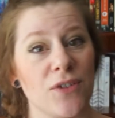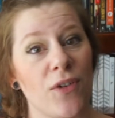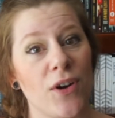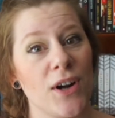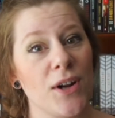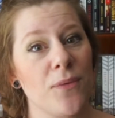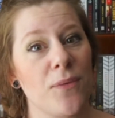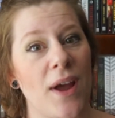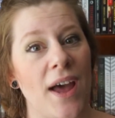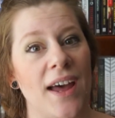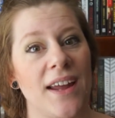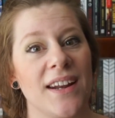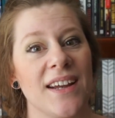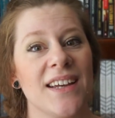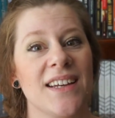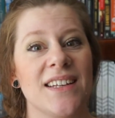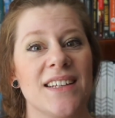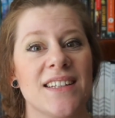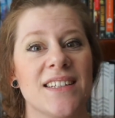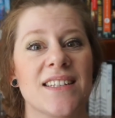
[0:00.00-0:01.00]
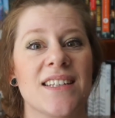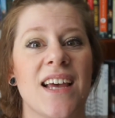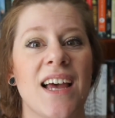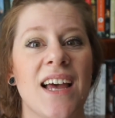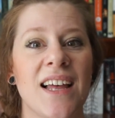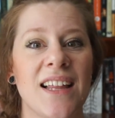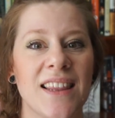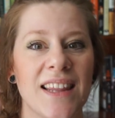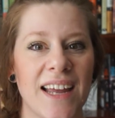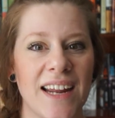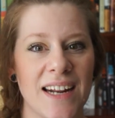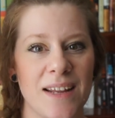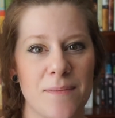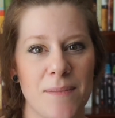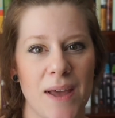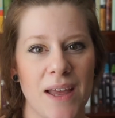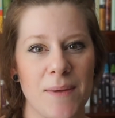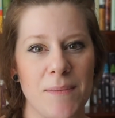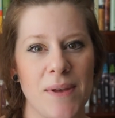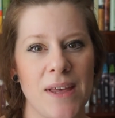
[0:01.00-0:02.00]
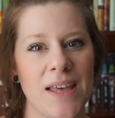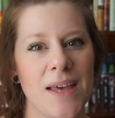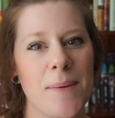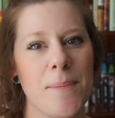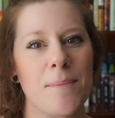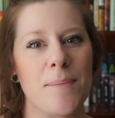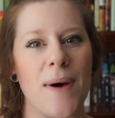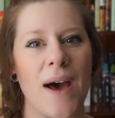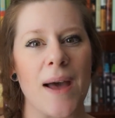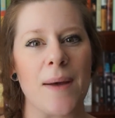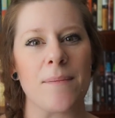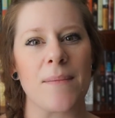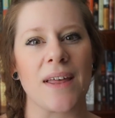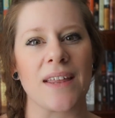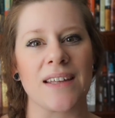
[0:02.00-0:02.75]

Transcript: I've already read, is Lady Maybe by